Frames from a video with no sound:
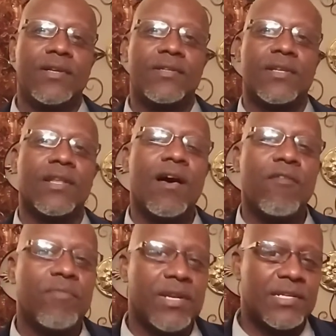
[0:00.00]
to
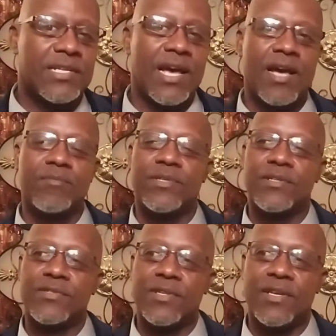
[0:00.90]
love many times
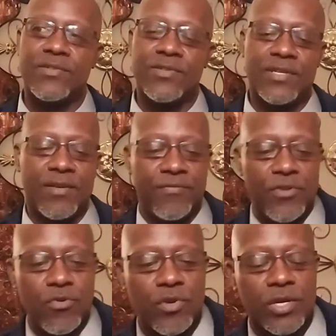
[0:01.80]
is if
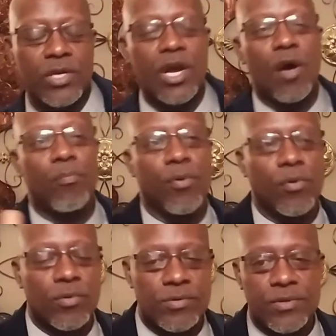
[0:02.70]
you
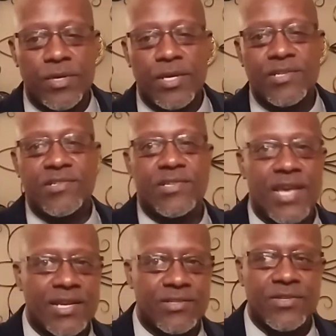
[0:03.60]
couple
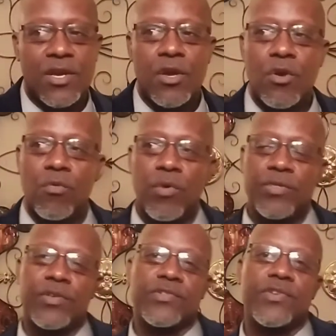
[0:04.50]
sex
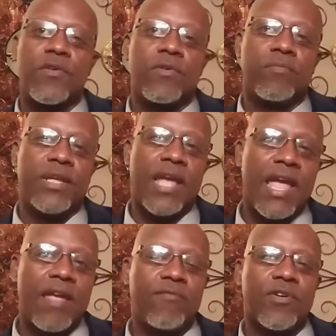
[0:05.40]
with a certain
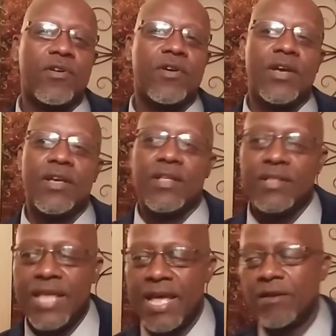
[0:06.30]
behavior
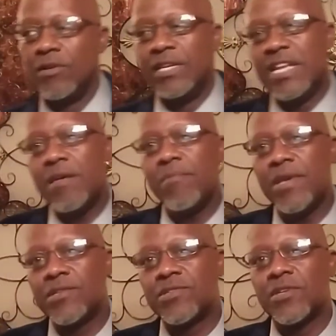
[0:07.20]
that
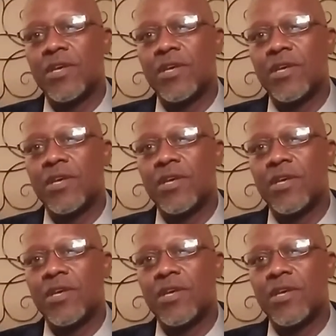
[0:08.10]
limits